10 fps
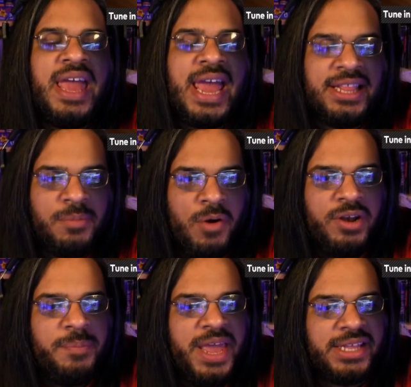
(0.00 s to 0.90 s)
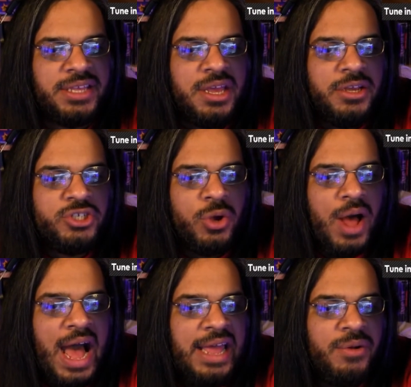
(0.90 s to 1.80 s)
They had them already picked. So
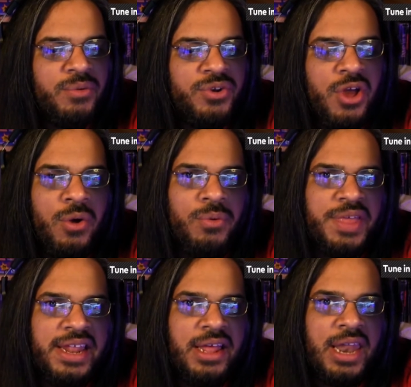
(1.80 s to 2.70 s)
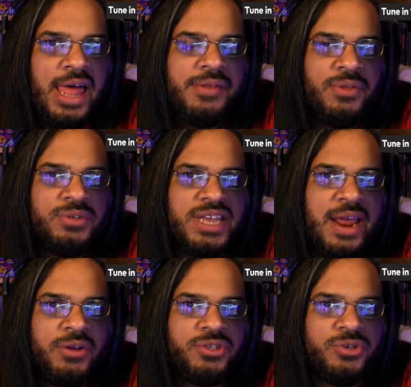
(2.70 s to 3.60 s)
I don't know that a lot of those
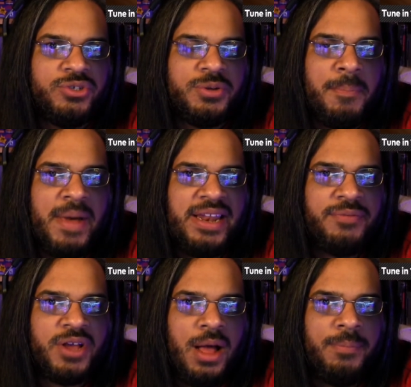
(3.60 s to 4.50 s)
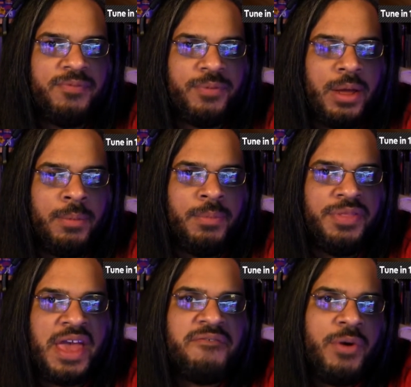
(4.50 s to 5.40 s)
characters might have come from
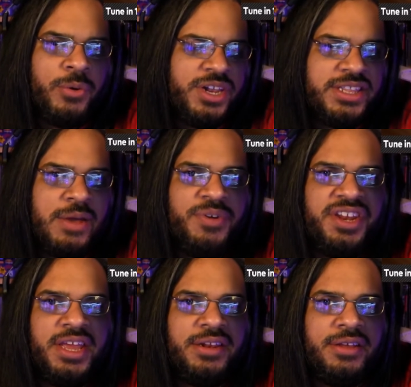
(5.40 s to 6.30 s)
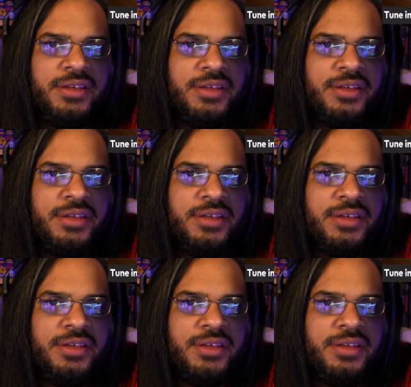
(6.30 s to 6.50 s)
that voting that we did.